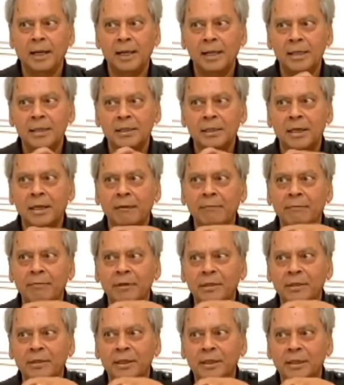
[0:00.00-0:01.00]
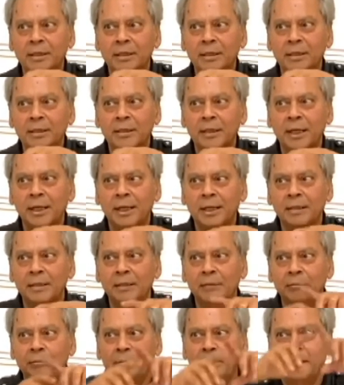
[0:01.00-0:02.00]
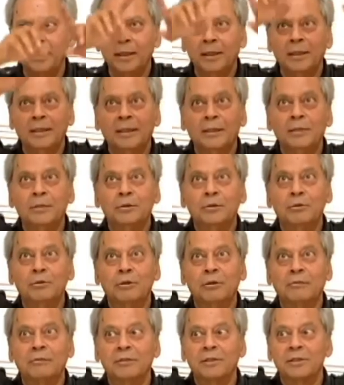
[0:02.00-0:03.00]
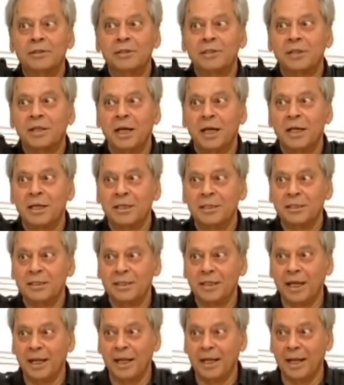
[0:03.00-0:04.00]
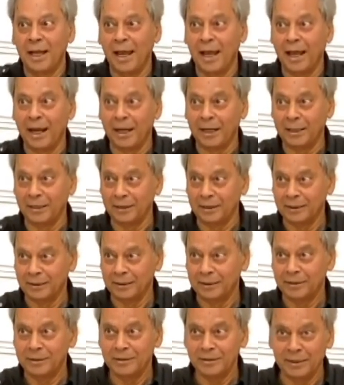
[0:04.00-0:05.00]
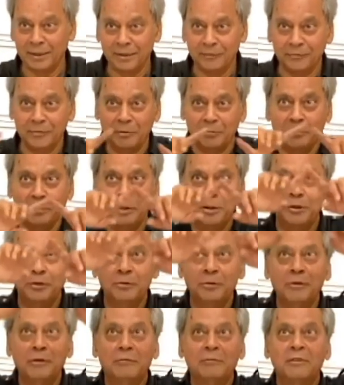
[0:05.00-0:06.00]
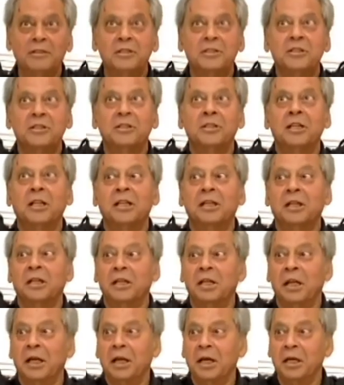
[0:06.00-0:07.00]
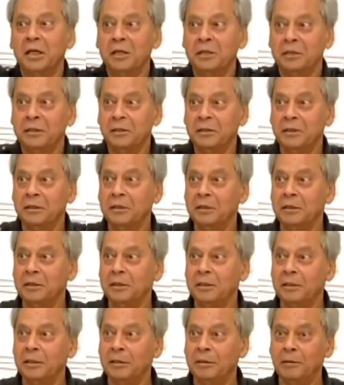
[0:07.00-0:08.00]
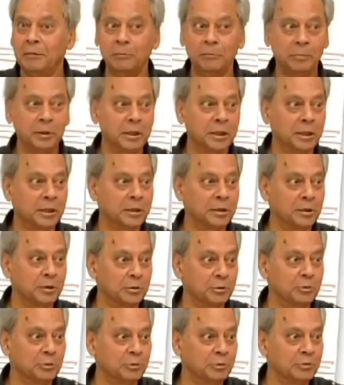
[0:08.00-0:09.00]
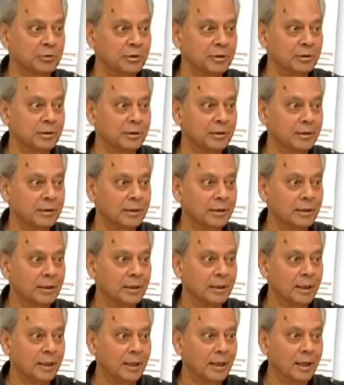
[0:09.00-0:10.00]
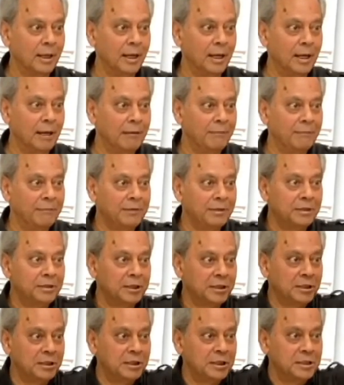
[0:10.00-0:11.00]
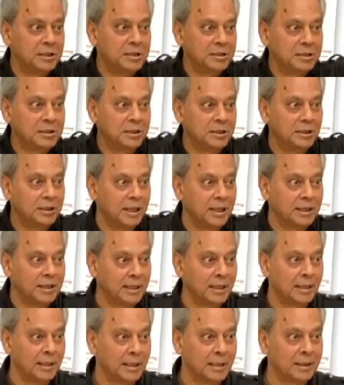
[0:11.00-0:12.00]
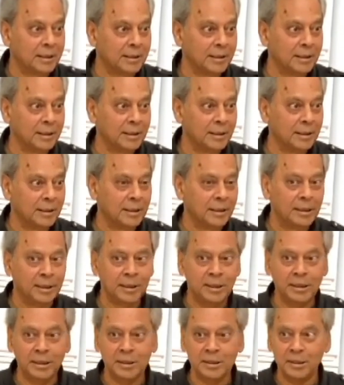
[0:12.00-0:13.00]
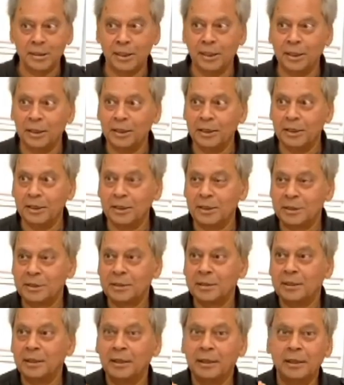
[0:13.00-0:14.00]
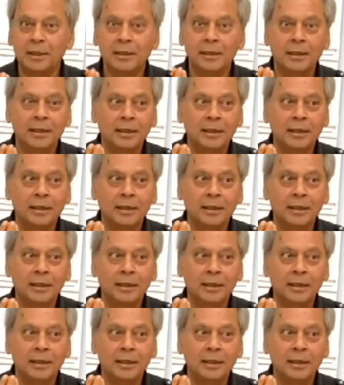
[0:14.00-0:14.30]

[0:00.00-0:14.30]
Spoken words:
has everything that the big universe is an egg. If the big universe is like an egg, big, huge, everything that is in that egg is in this